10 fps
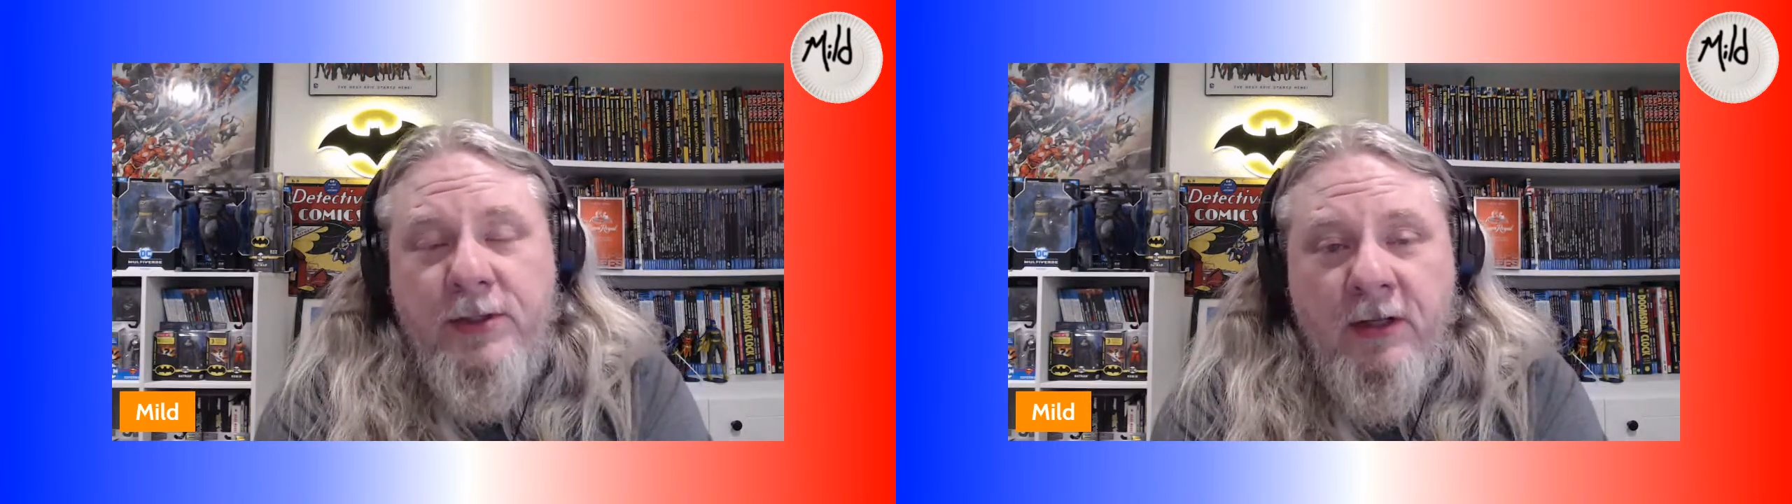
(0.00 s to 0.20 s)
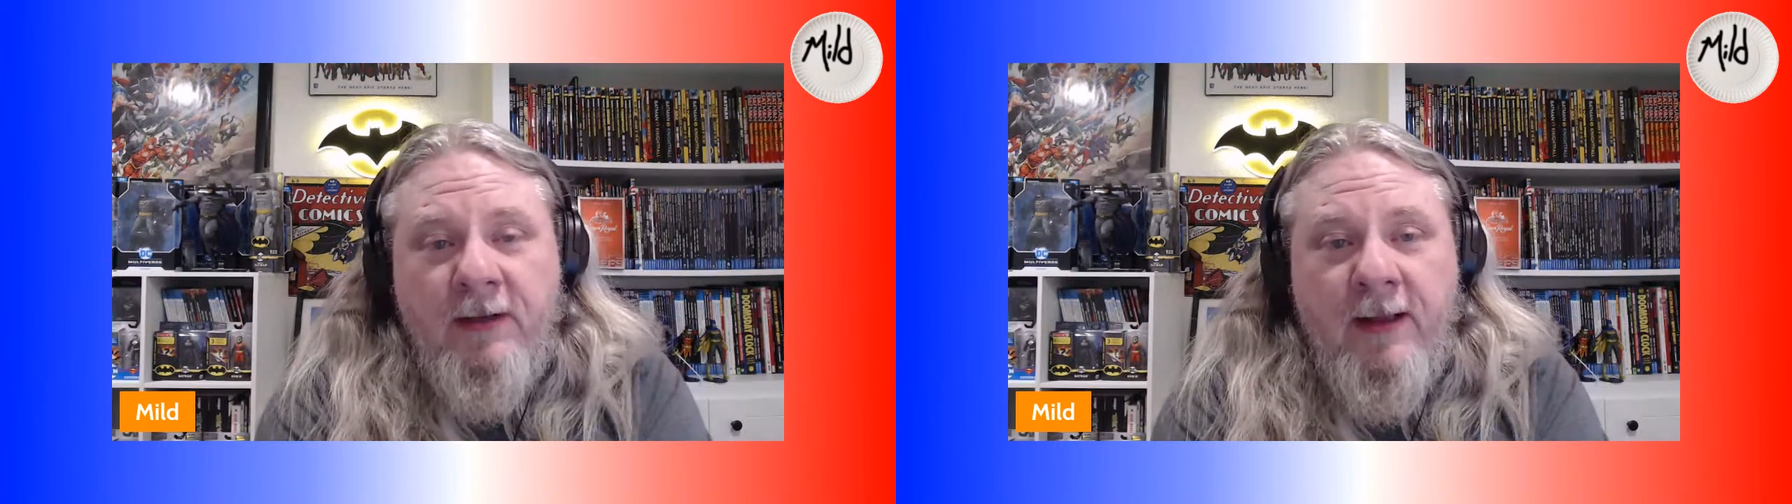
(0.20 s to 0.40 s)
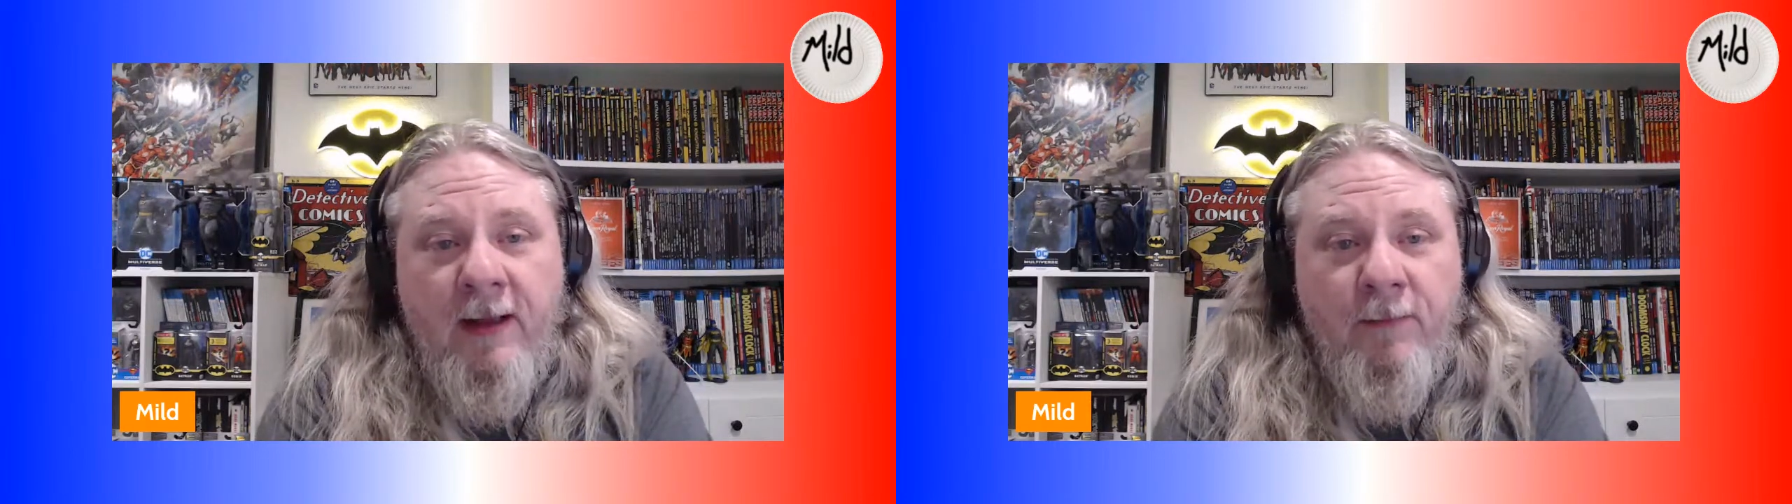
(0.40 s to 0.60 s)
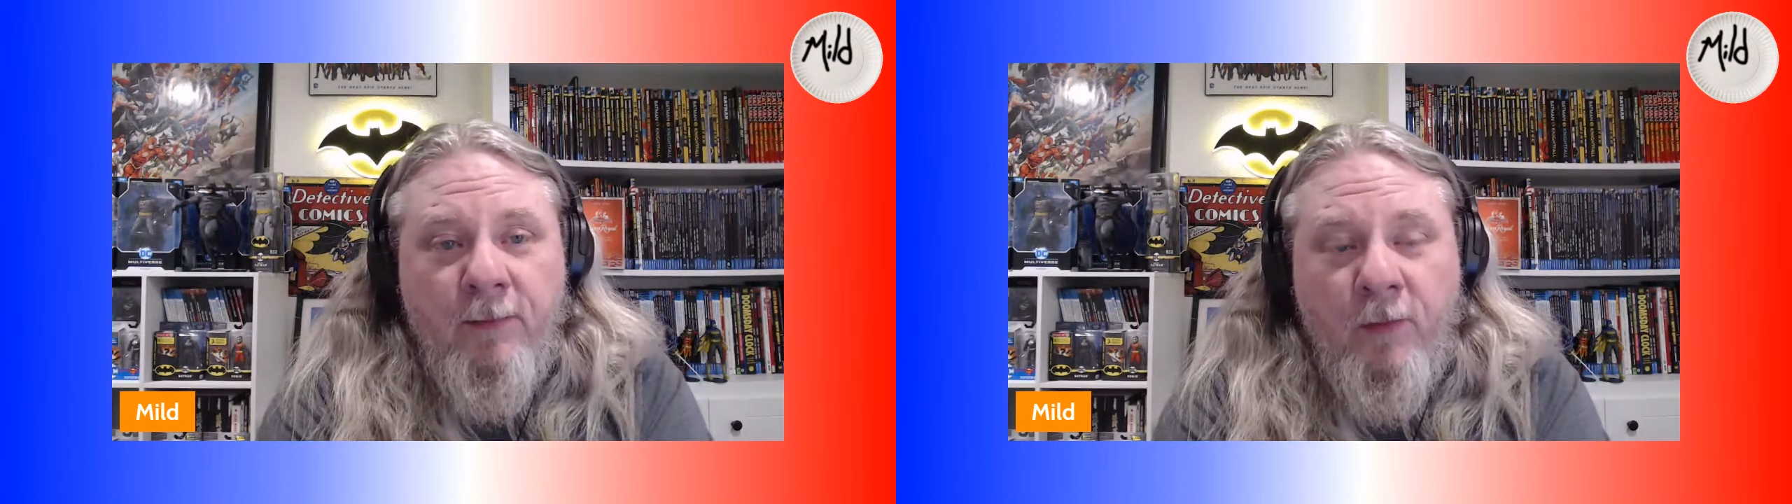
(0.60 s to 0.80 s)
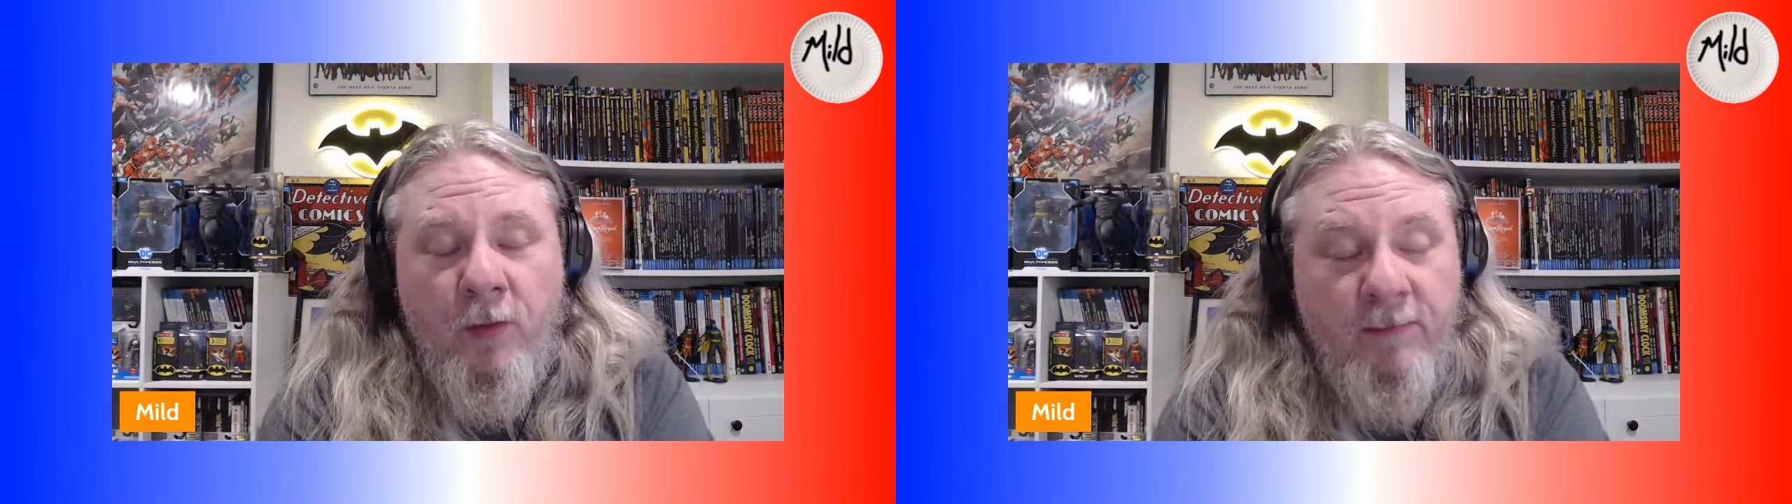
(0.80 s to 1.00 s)
shutdown for
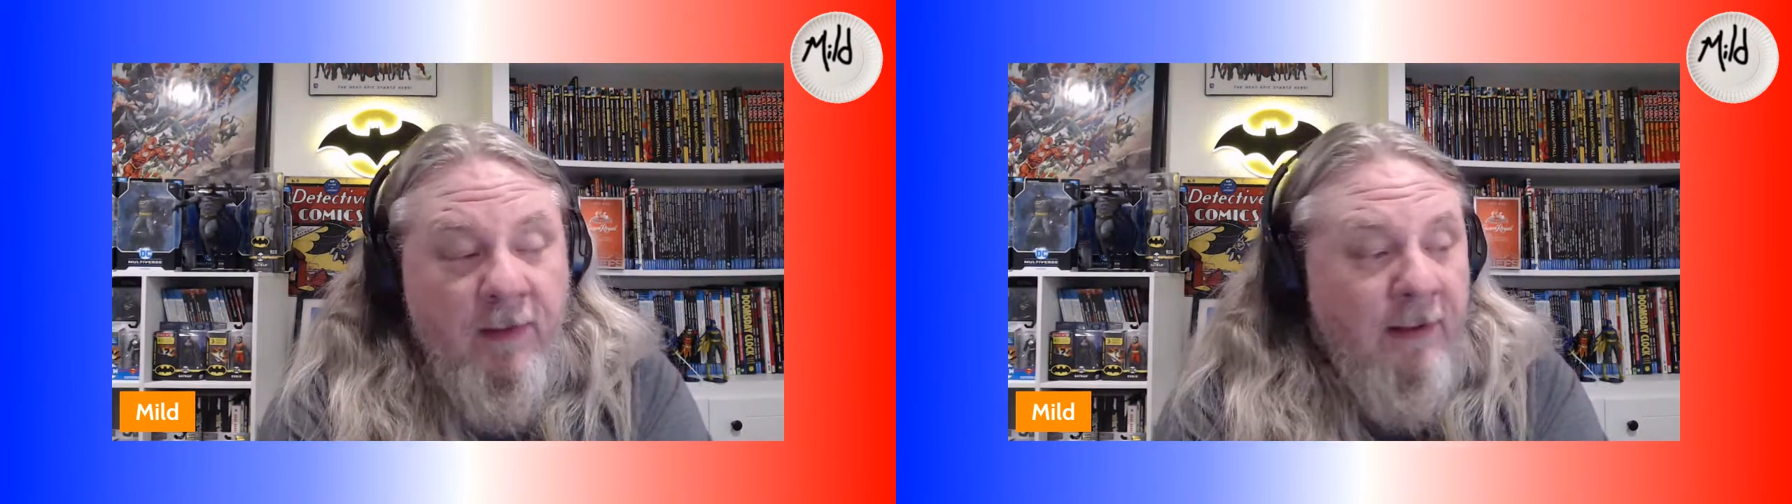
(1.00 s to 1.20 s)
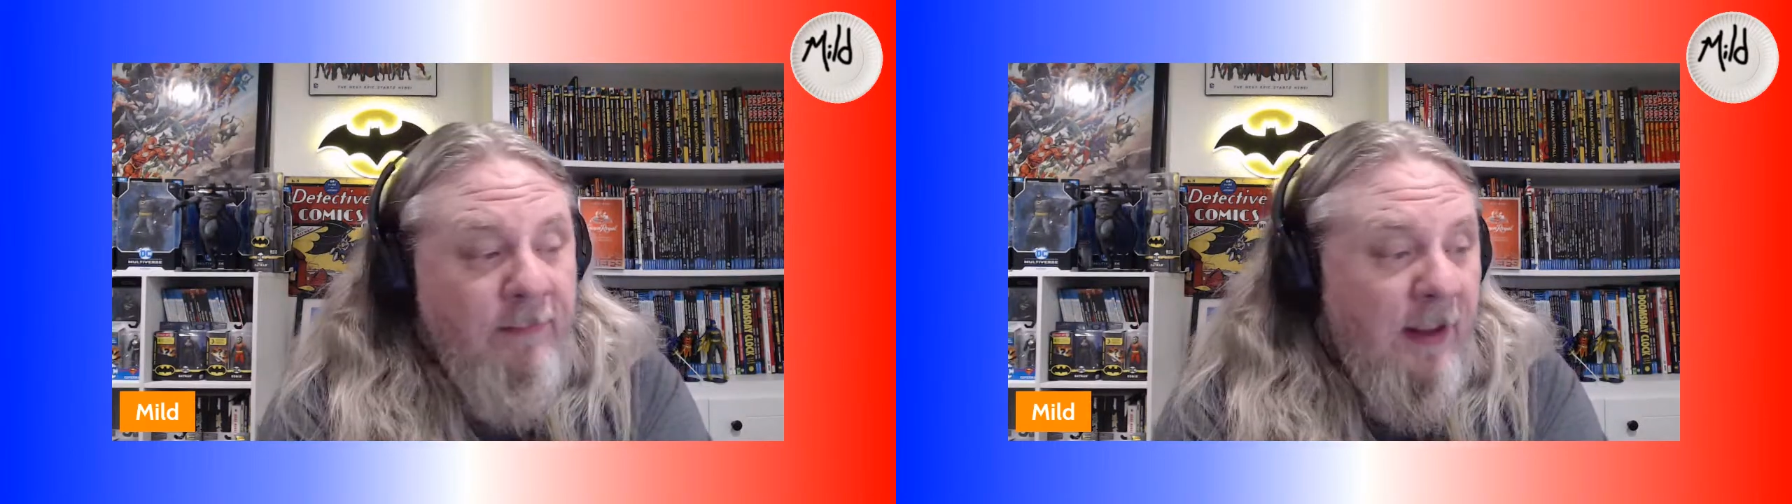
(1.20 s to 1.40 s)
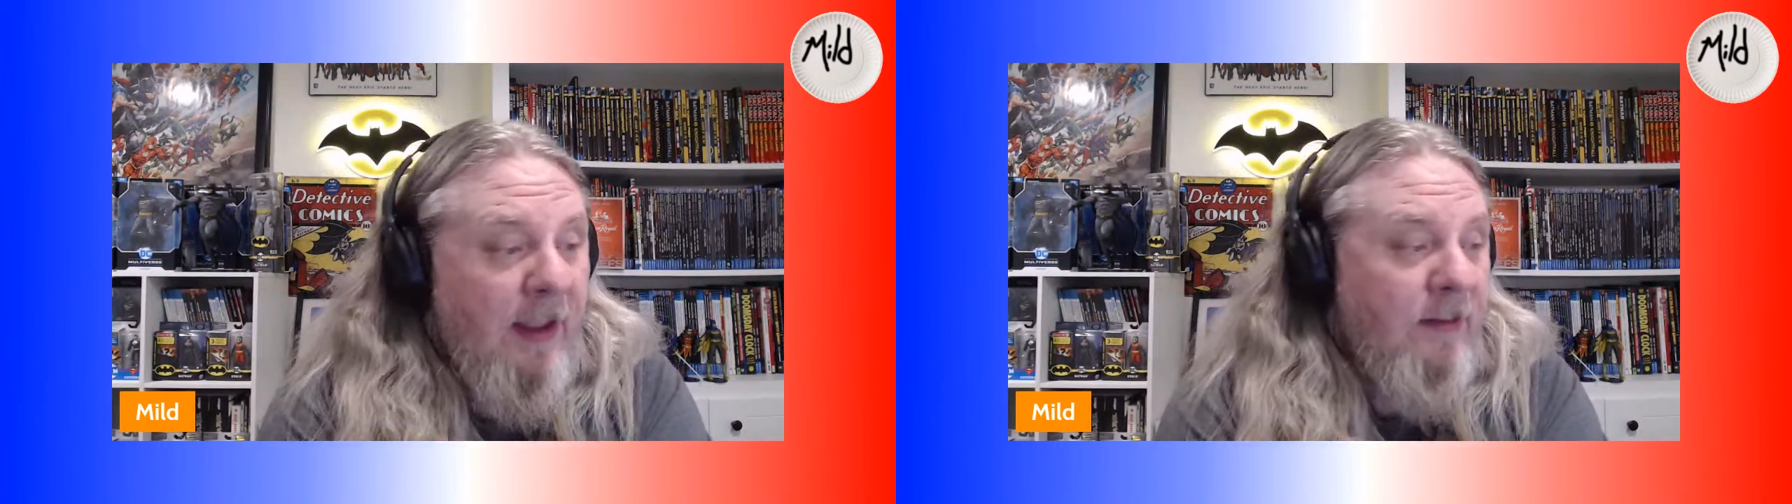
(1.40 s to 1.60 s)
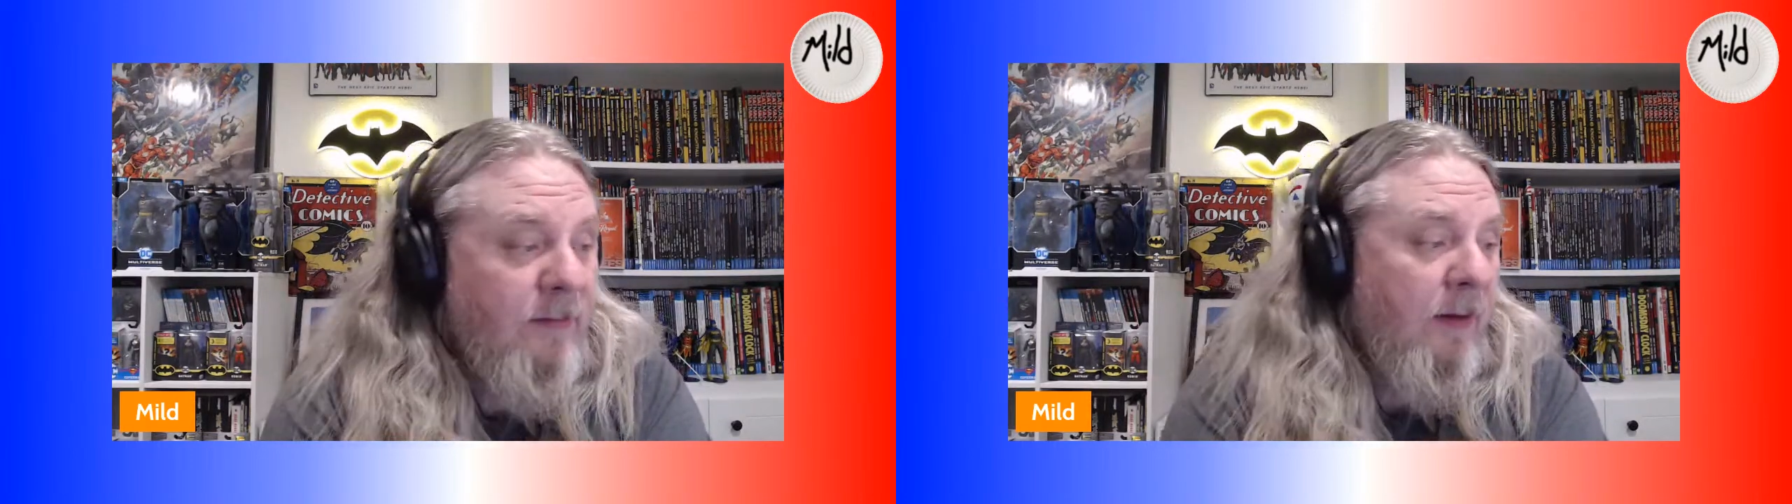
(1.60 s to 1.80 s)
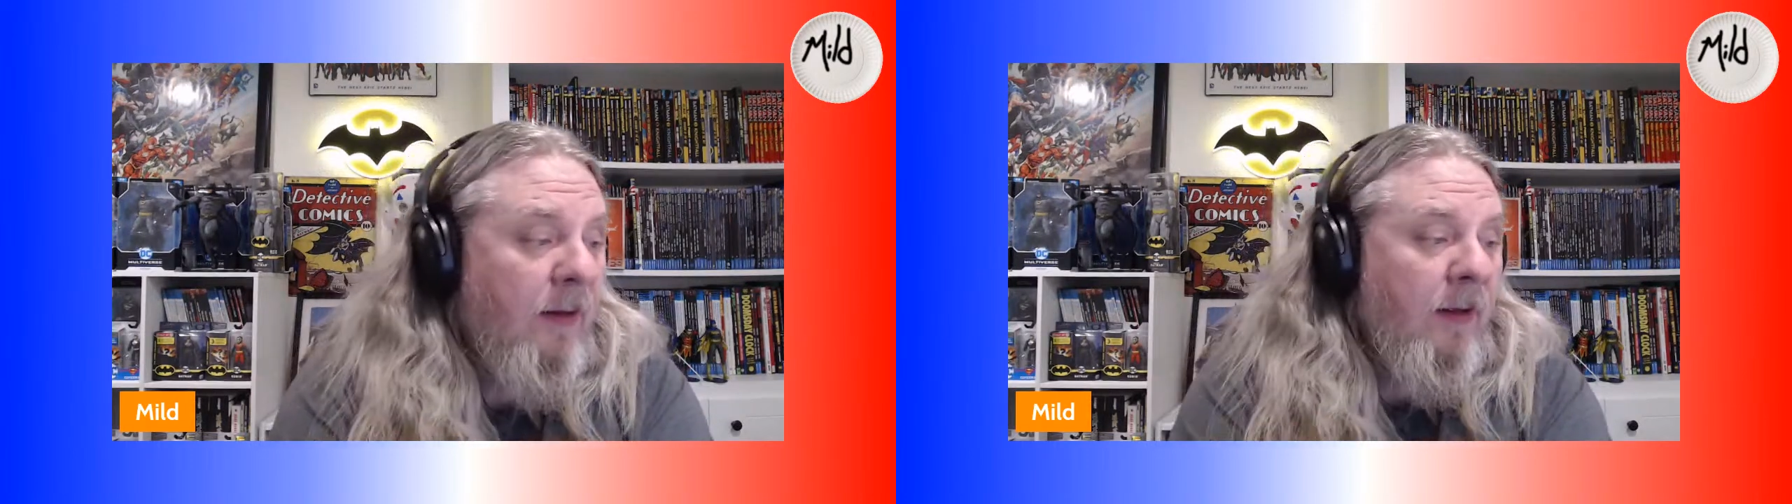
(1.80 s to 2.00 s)
45 days.